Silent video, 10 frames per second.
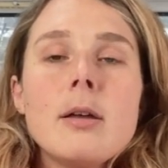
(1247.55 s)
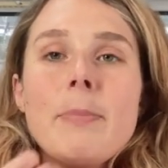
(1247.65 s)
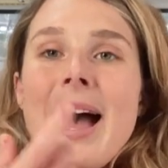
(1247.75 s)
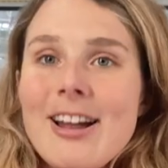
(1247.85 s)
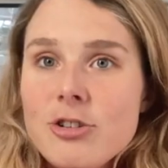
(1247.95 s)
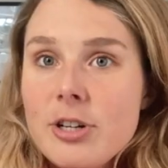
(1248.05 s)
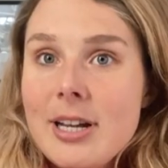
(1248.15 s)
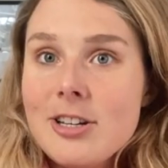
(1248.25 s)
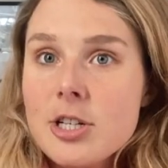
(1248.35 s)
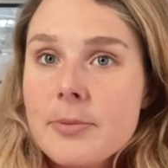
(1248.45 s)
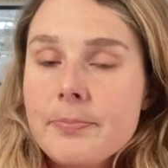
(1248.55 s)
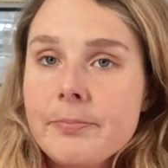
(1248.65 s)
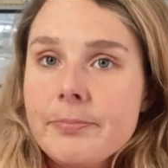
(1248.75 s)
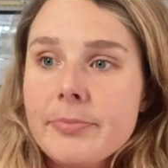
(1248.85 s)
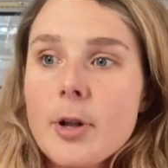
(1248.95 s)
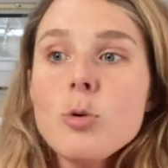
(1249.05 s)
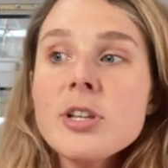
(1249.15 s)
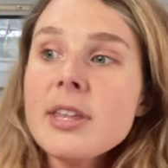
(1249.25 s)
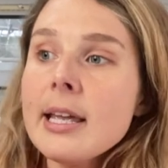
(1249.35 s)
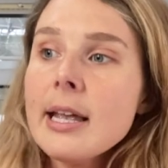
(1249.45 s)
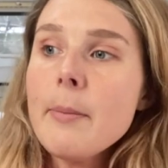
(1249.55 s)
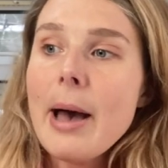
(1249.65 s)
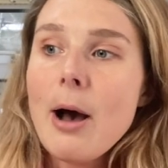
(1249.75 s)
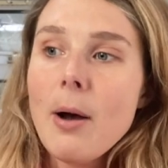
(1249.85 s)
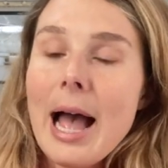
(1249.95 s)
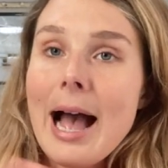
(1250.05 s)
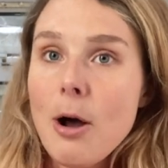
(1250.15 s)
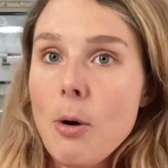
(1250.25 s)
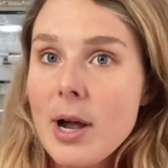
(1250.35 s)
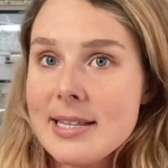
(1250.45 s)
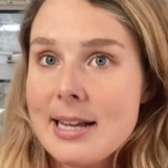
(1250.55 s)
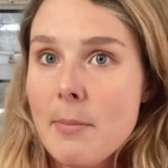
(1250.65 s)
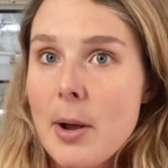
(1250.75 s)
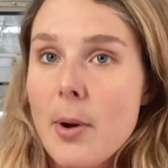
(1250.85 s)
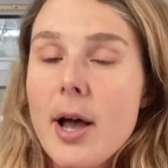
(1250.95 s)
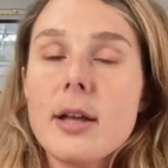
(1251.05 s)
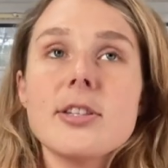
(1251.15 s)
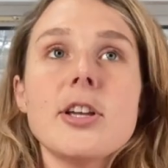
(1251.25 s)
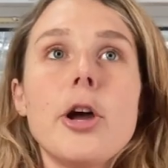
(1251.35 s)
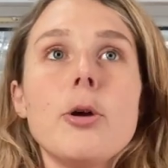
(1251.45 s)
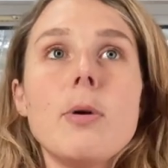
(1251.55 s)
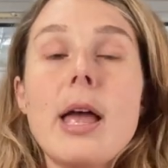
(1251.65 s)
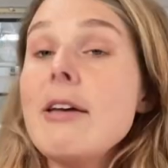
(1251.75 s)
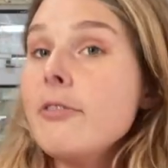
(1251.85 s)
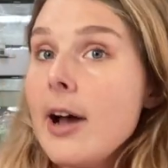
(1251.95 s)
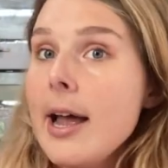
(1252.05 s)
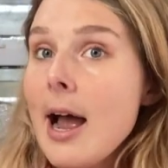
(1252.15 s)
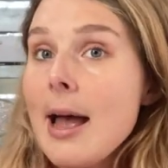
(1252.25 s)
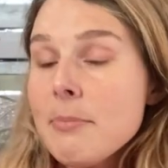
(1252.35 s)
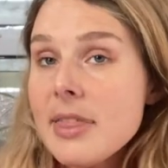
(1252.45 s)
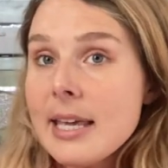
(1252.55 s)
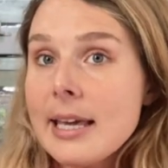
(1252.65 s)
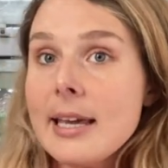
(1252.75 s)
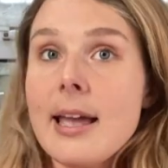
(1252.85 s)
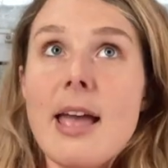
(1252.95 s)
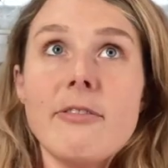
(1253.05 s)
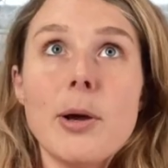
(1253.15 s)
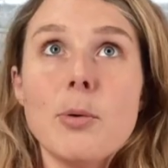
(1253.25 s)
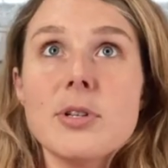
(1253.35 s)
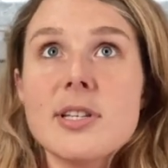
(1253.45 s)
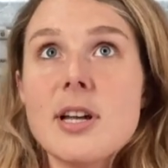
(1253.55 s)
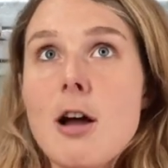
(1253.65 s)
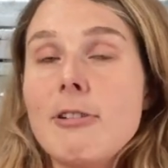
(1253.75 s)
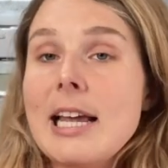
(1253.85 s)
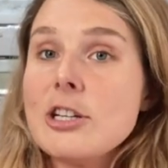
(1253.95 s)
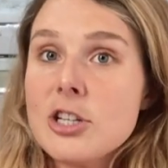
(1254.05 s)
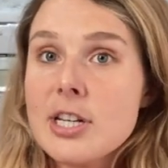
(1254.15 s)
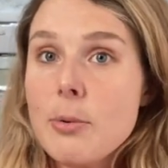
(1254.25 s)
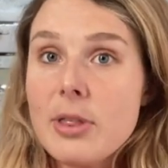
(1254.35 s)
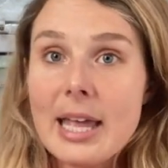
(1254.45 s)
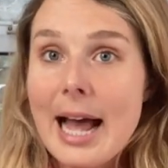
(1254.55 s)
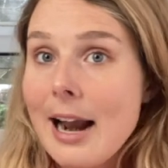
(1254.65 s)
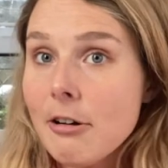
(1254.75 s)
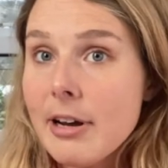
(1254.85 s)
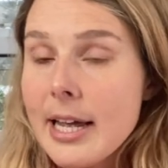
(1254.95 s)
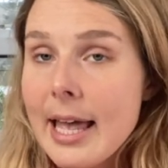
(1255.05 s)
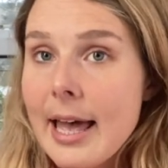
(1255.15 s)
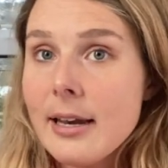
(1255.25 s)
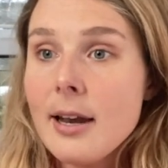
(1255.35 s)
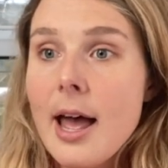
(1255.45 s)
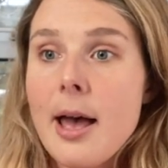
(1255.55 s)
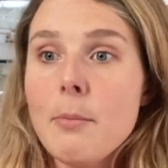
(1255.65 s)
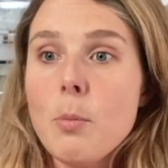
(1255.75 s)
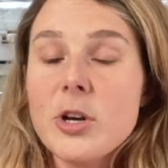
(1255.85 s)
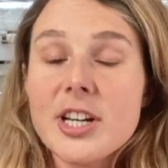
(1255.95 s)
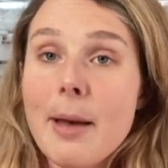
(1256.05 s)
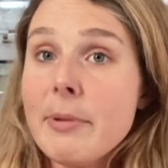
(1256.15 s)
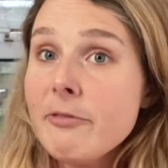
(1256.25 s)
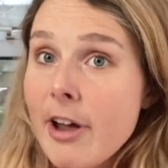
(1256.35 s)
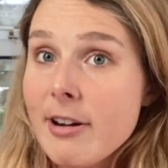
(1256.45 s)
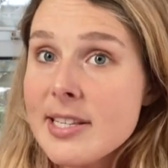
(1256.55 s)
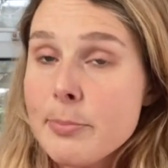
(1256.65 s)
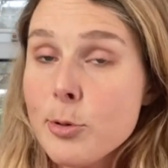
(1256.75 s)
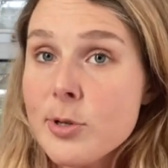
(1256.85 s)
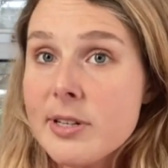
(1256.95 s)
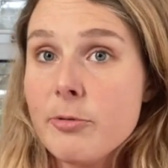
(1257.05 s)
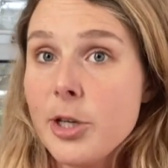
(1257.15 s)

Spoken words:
Patronage. Also thinking about how I sell my work. So if I am thinking if I want to start a relationship with a gallery again, which can be very supportive